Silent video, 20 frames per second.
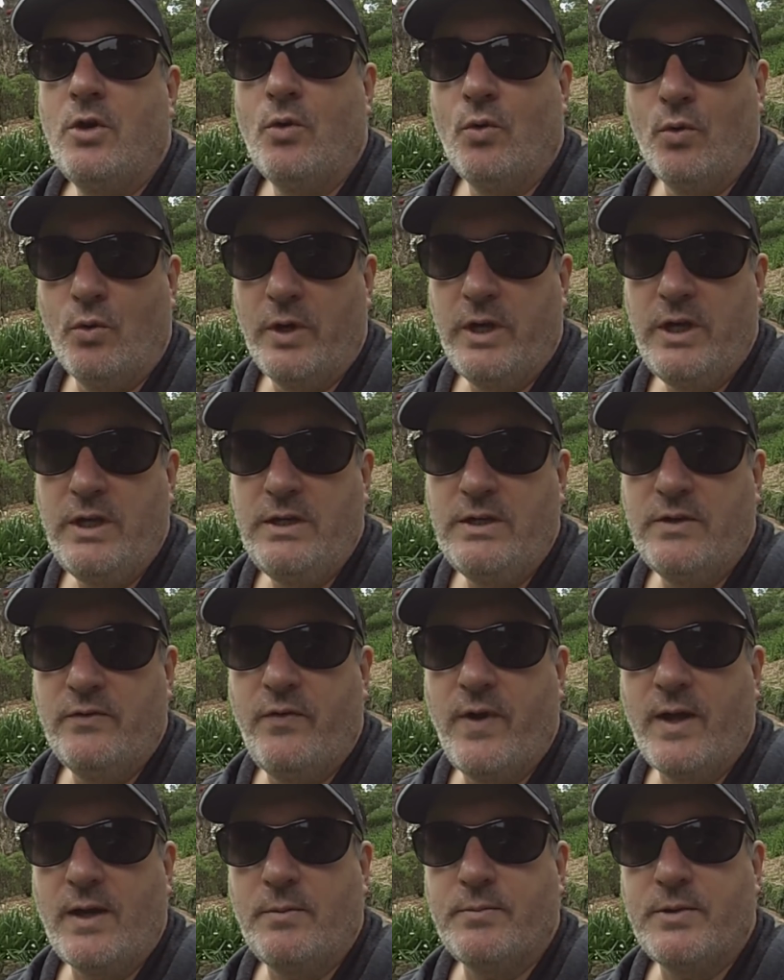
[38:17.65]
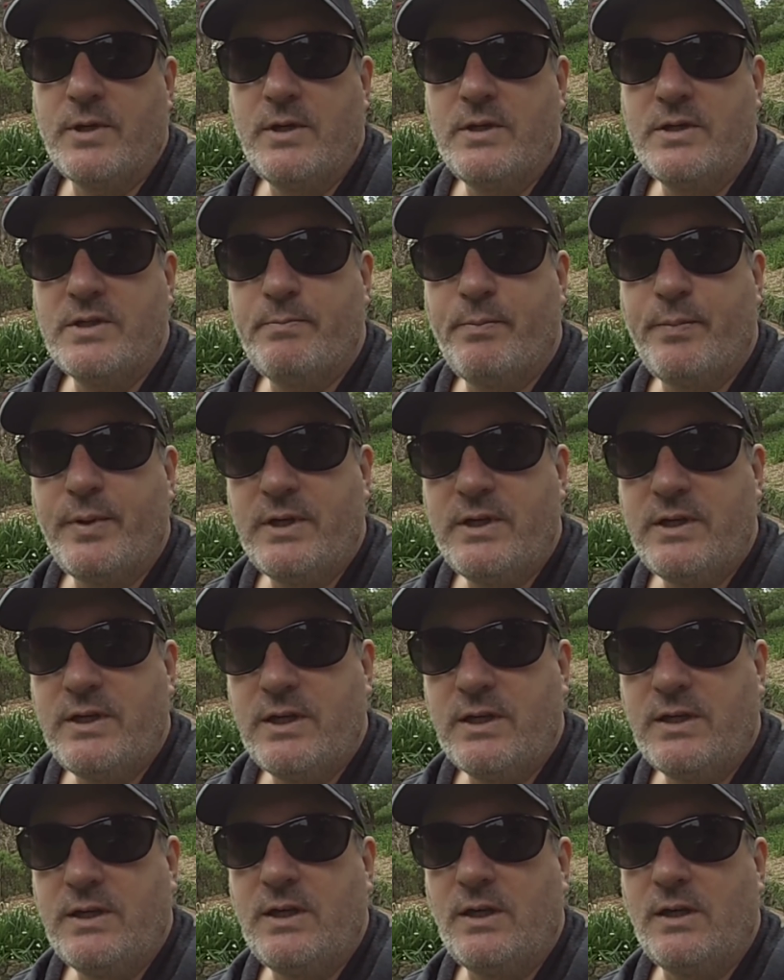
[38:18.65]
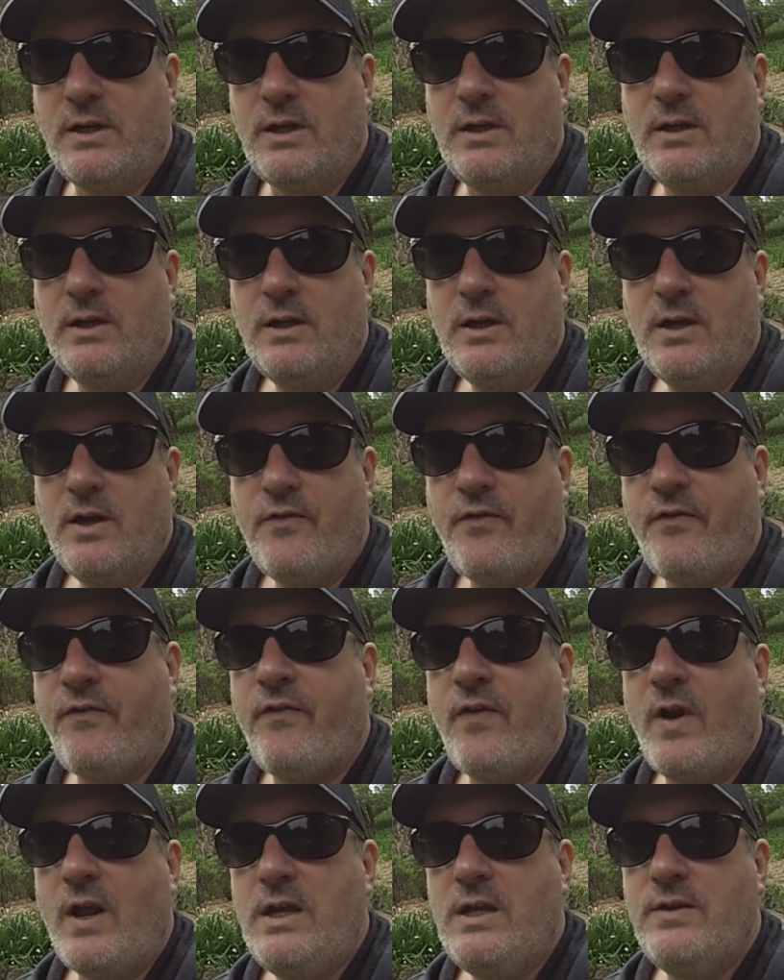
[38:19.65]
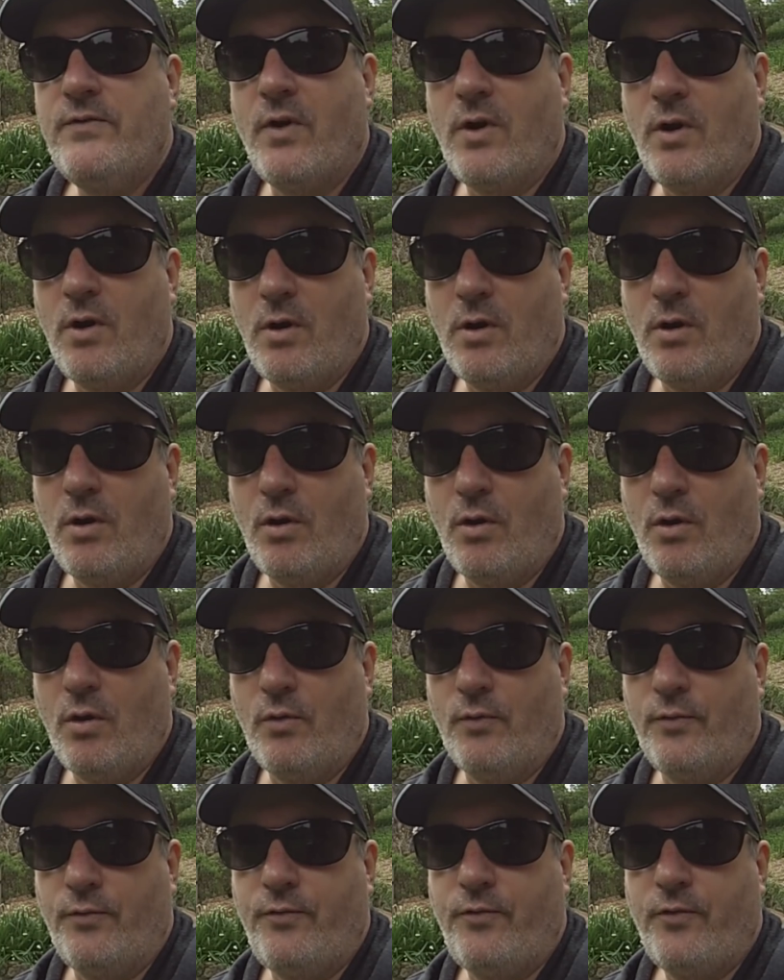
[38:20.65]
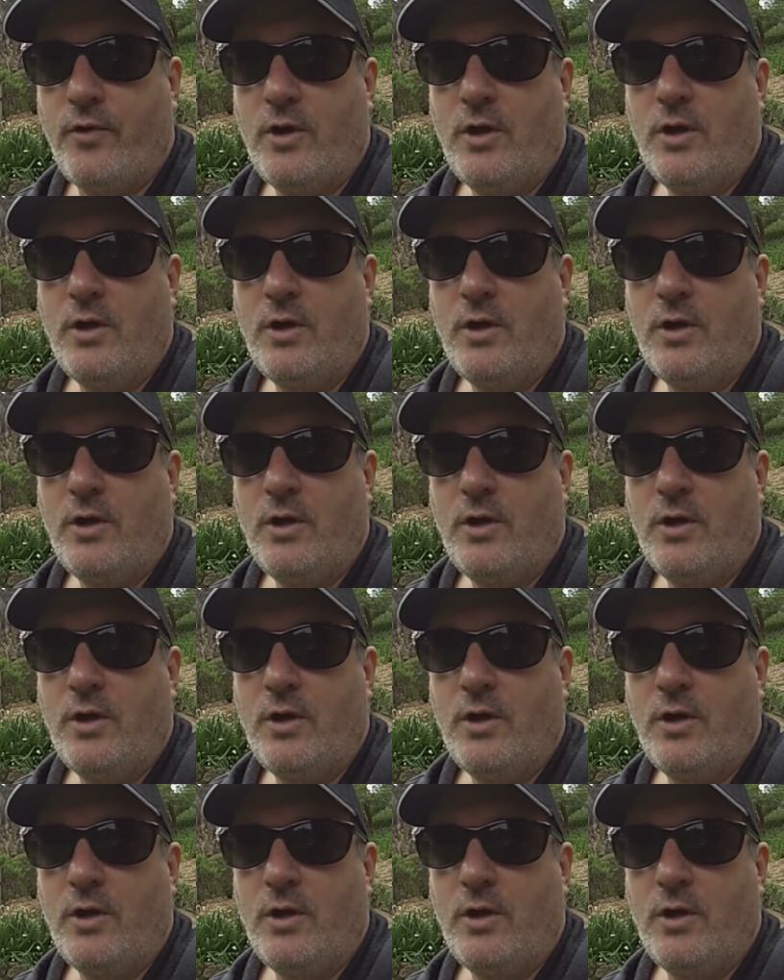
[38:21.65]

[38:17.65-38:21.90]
or he developed his particular flavour of